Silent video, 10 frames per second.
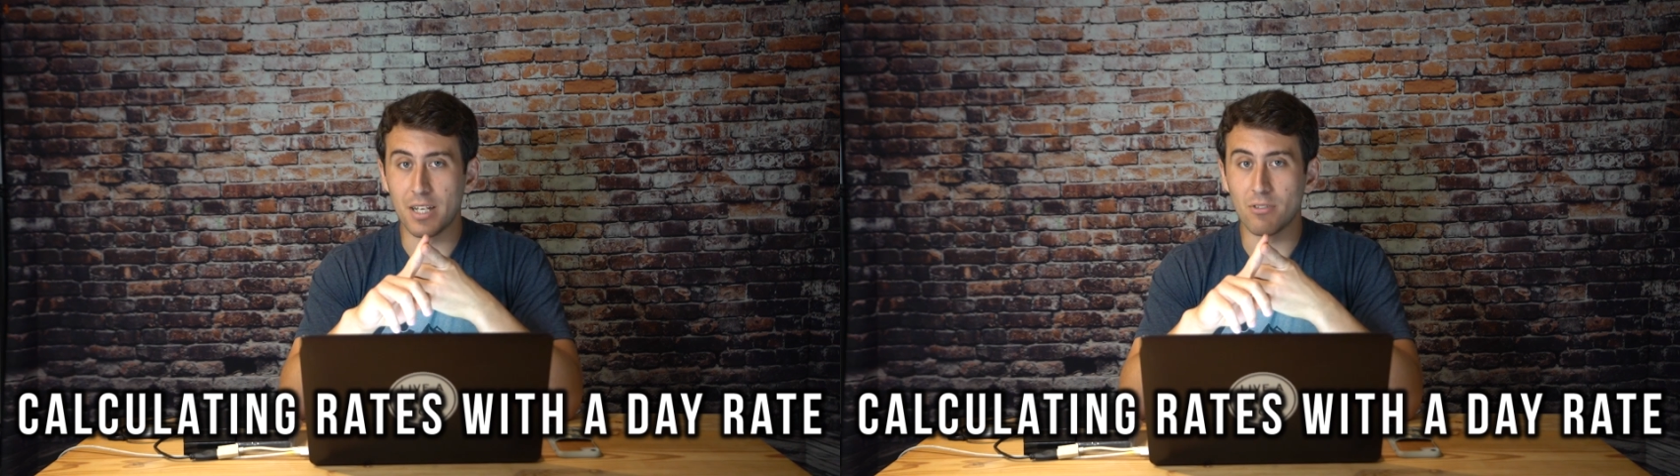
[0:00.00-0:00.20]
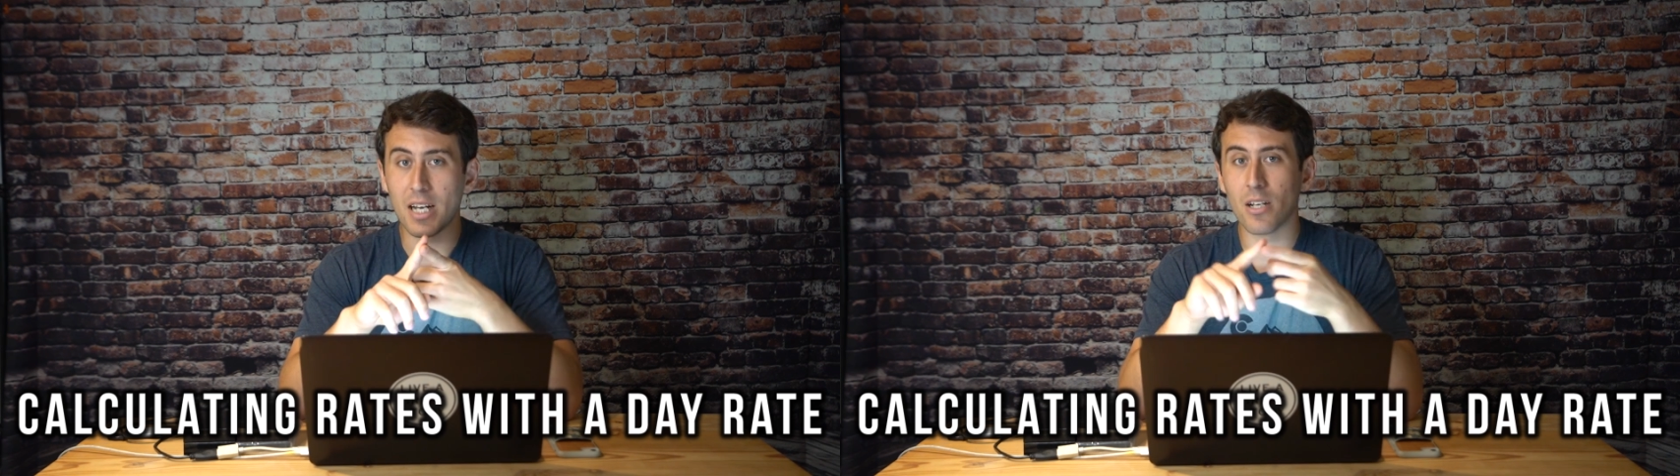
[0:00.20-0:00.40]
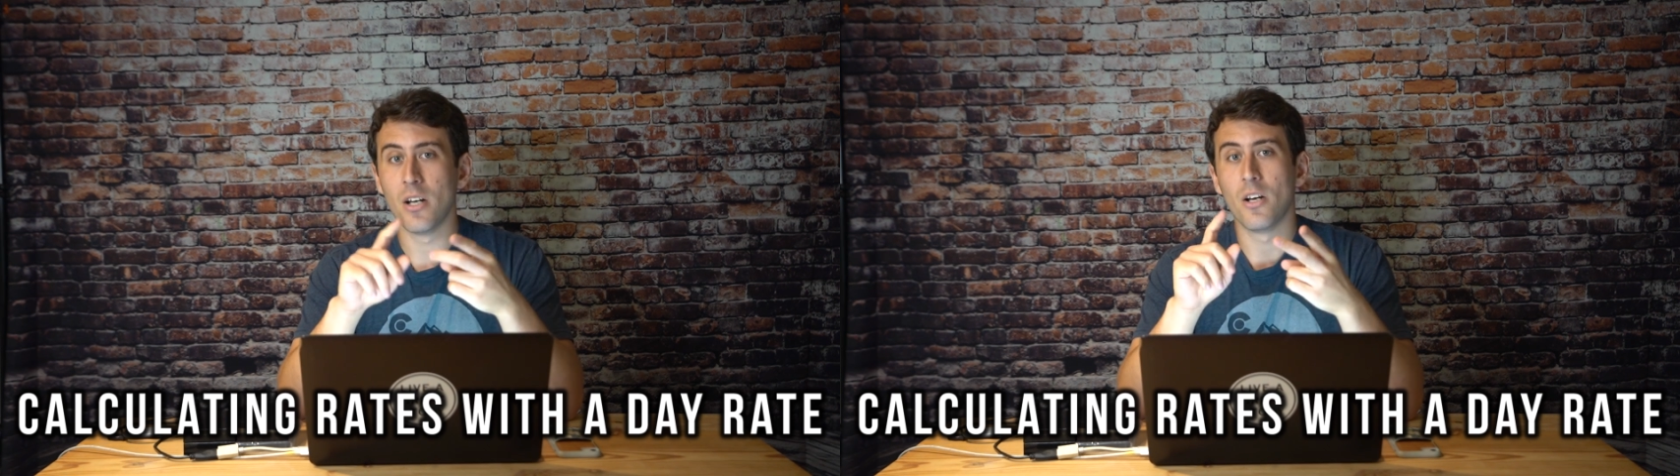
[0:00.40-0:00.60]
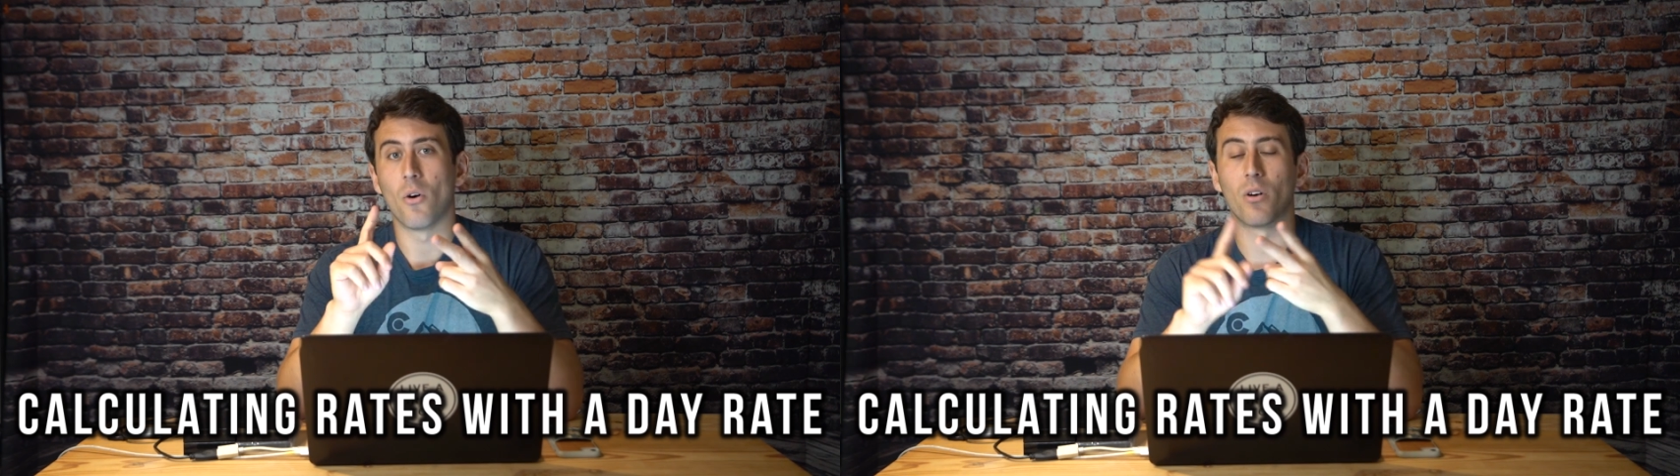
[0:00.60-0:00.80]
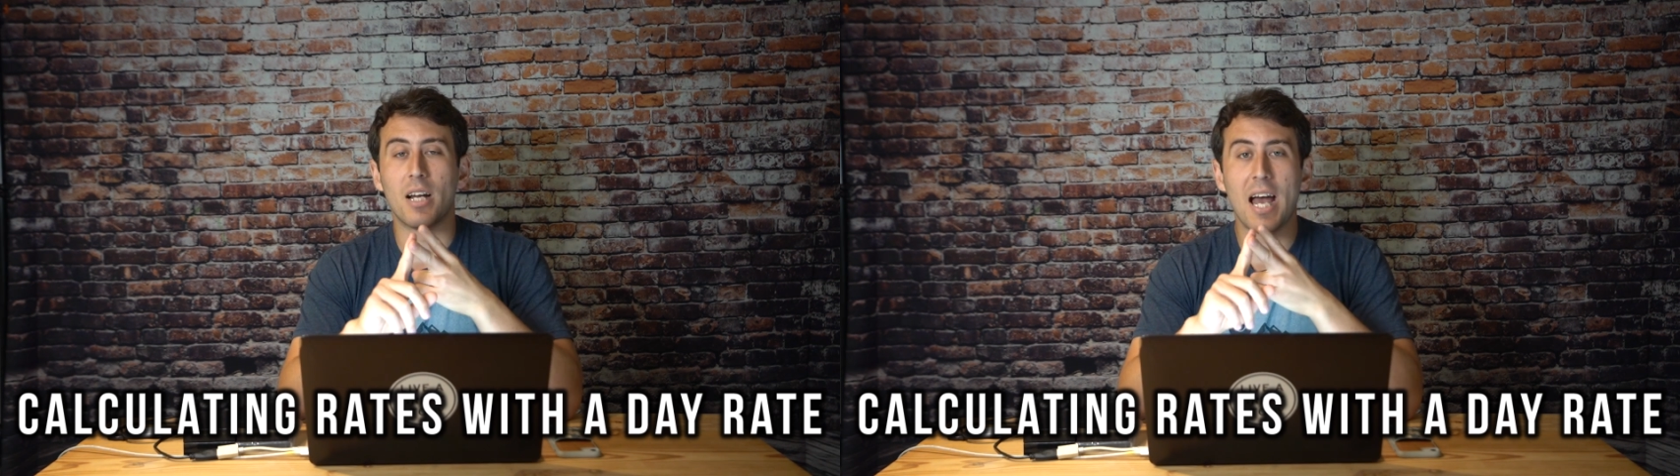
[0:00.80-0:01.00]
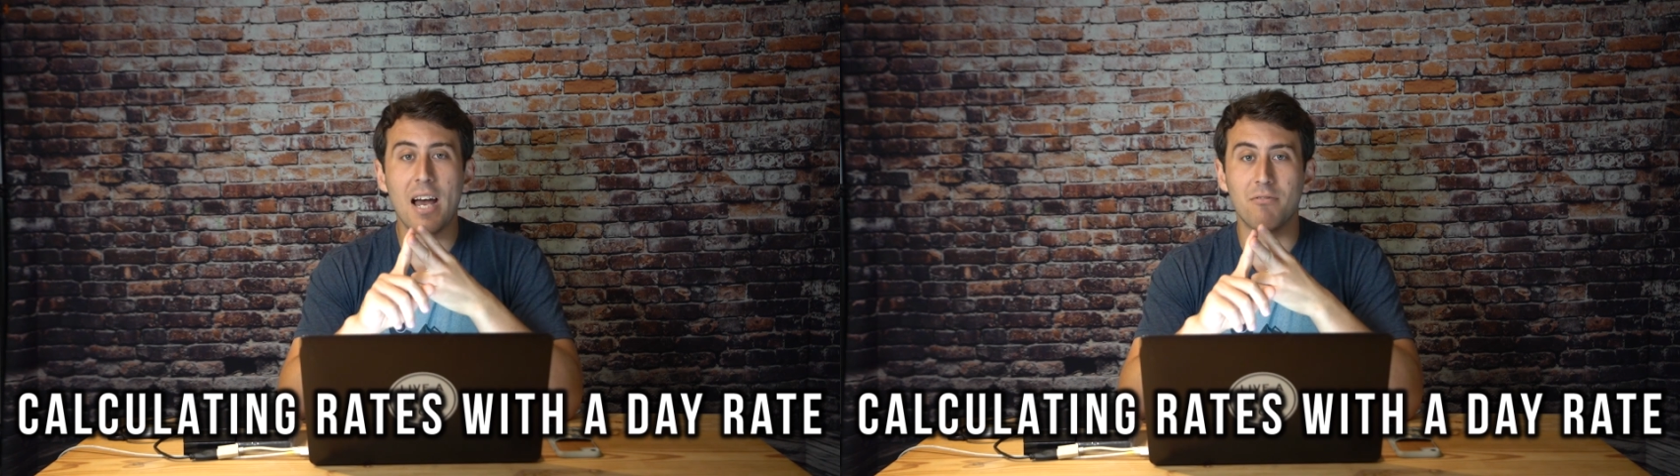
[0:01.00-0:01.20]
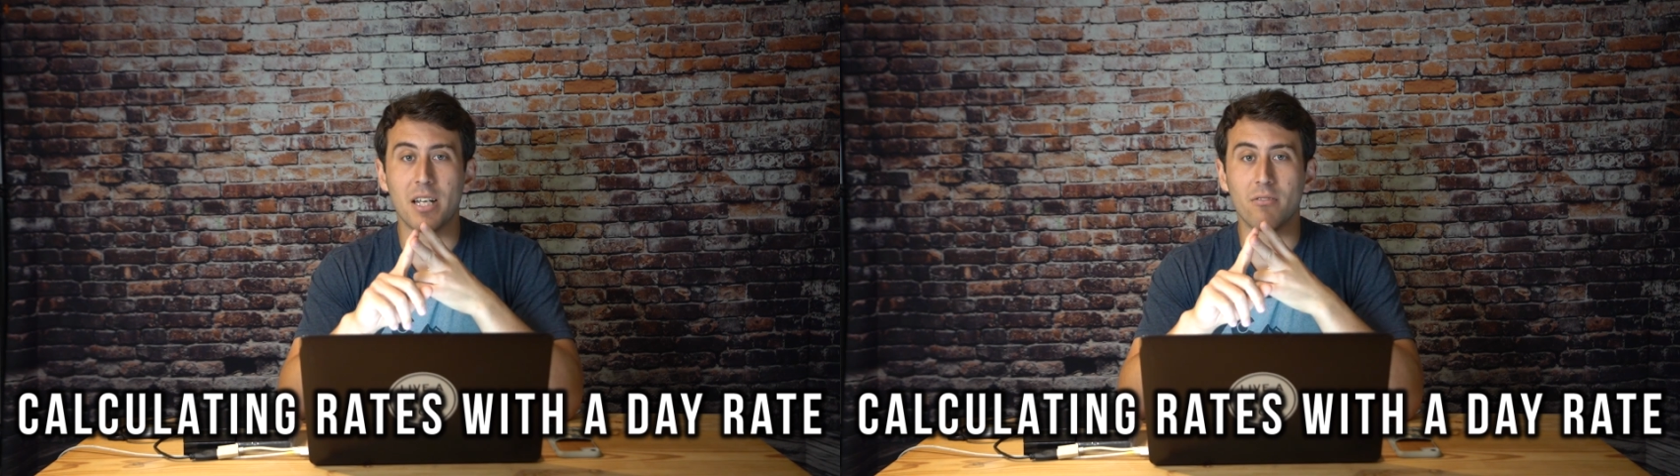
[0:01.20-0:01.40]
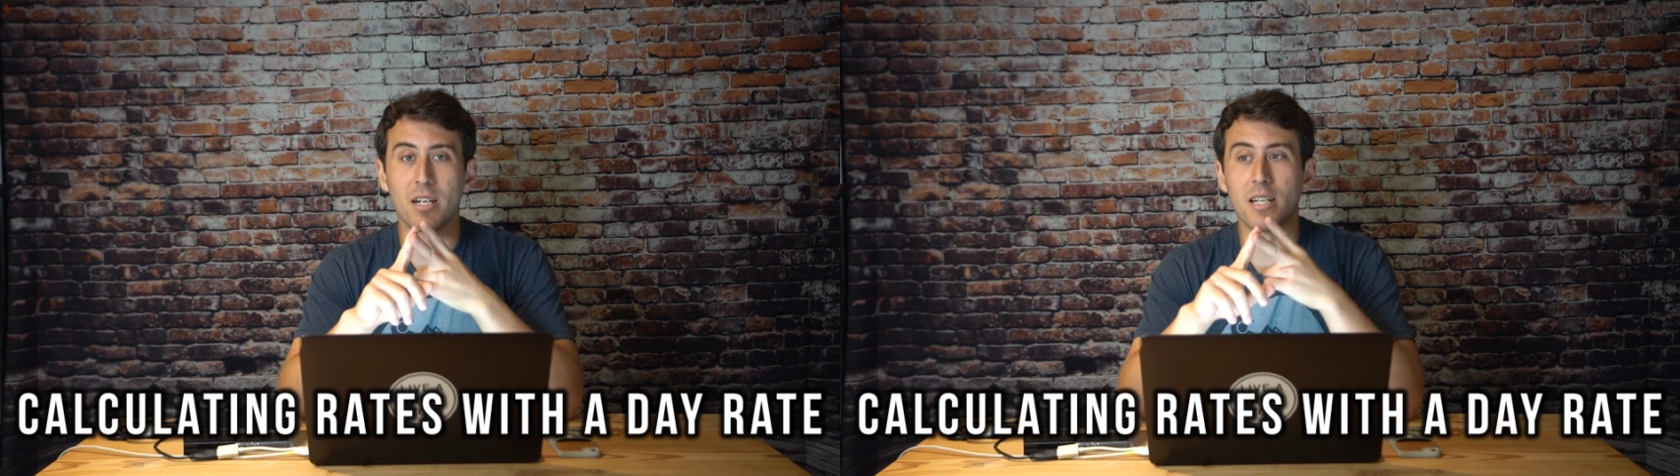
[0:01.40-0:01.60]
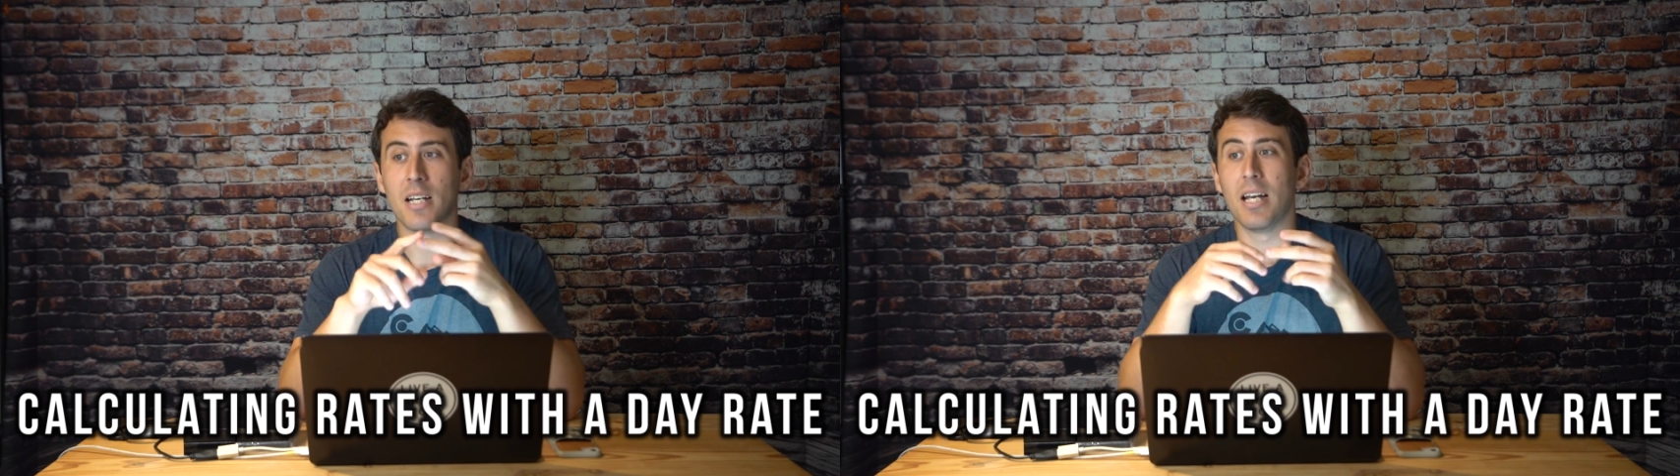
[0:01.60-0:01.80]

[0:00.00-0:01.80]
rate or a half day rate.